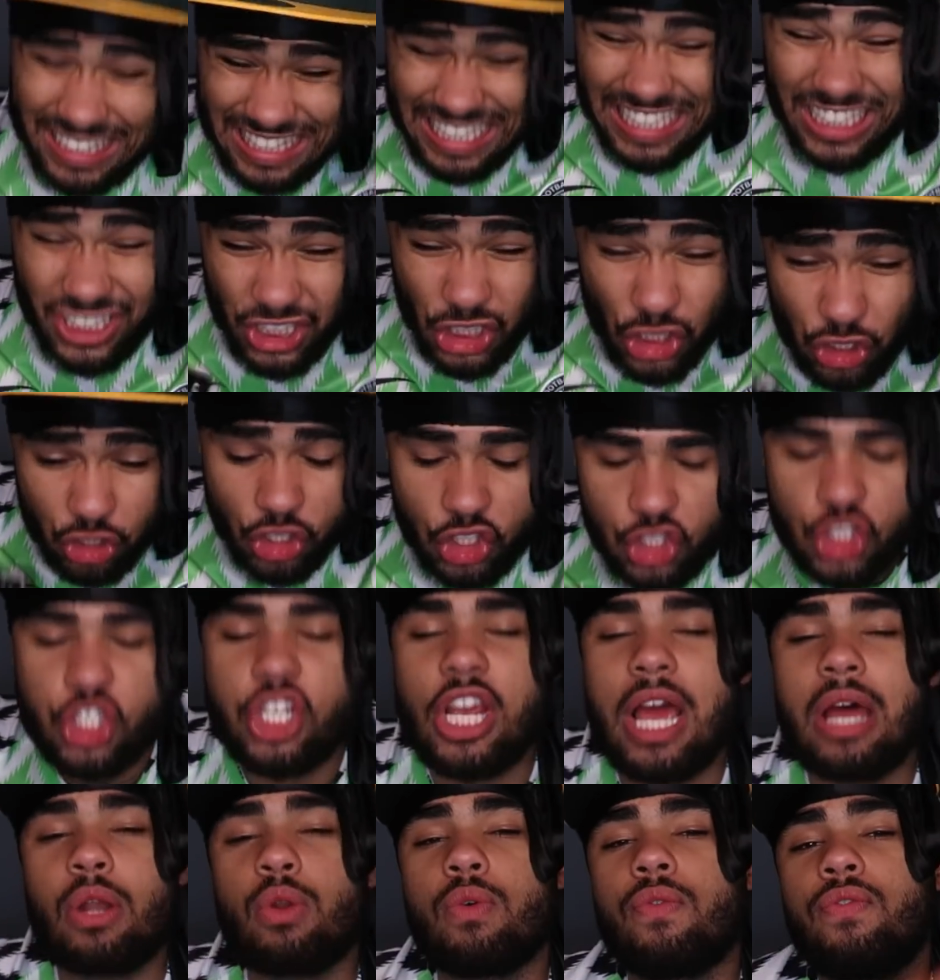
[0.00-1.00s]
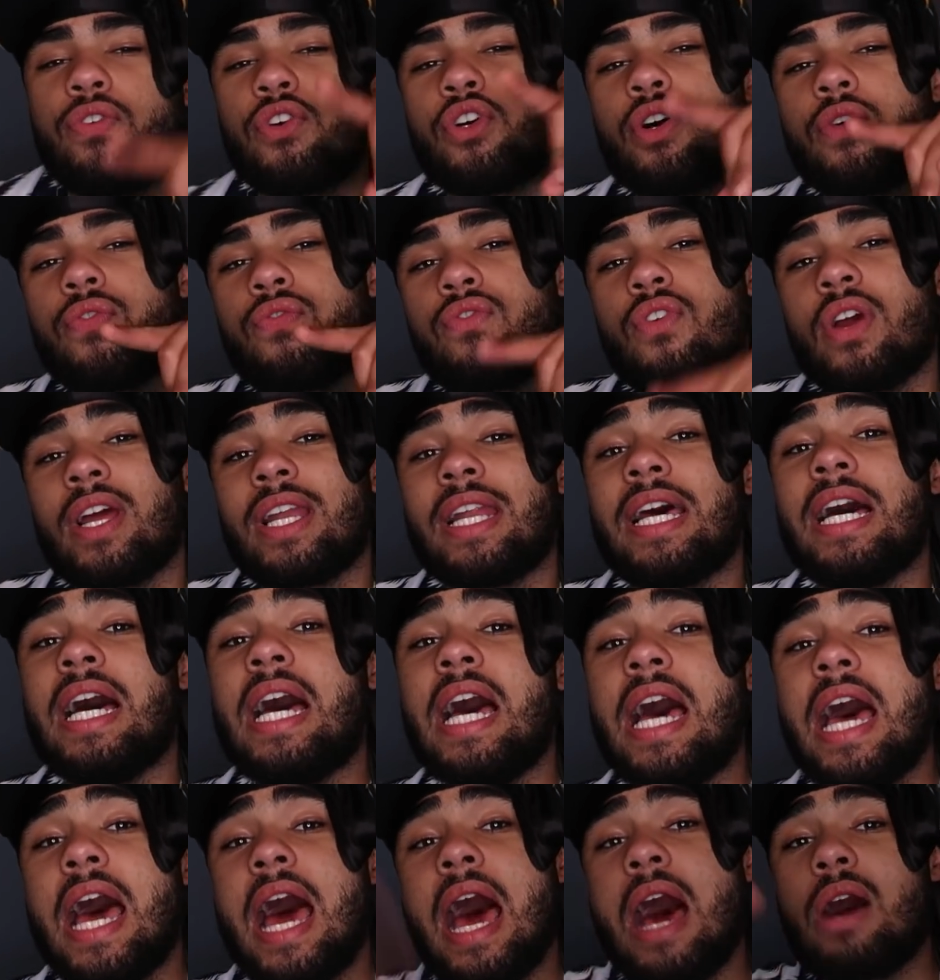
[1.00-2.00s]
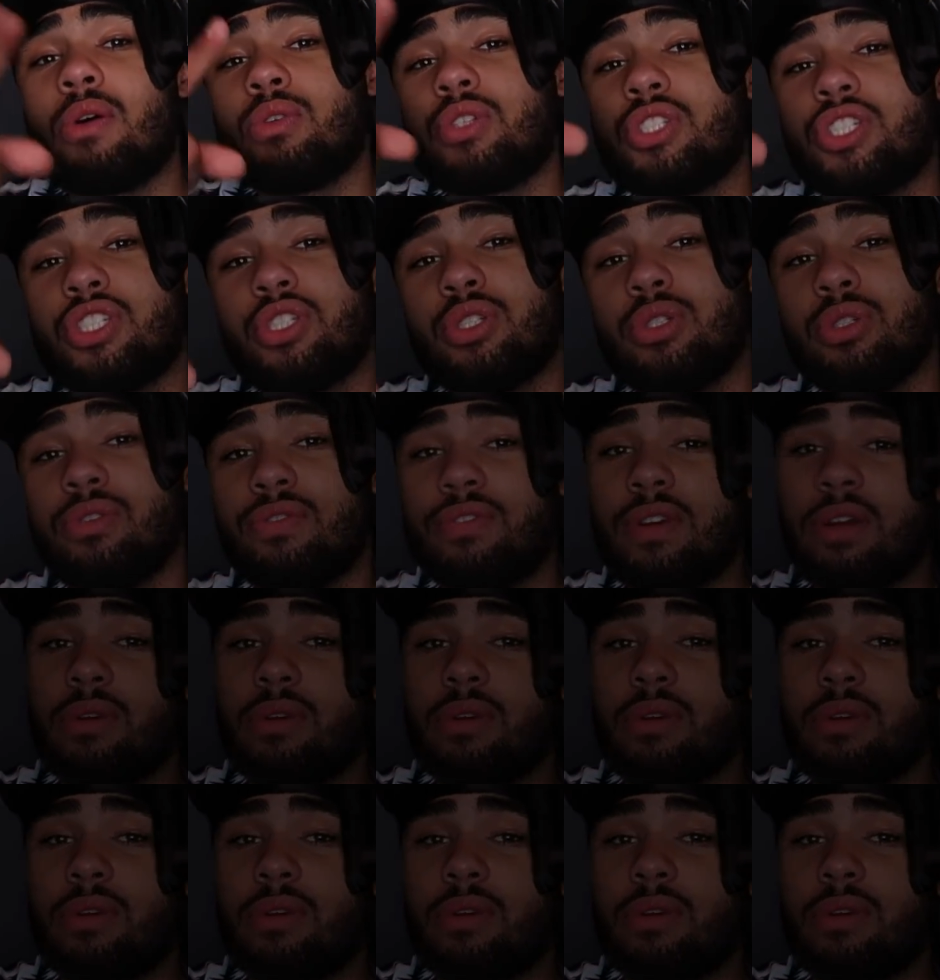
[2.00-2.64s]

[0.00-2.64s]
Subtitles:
this is the channel for your friend. I'll see you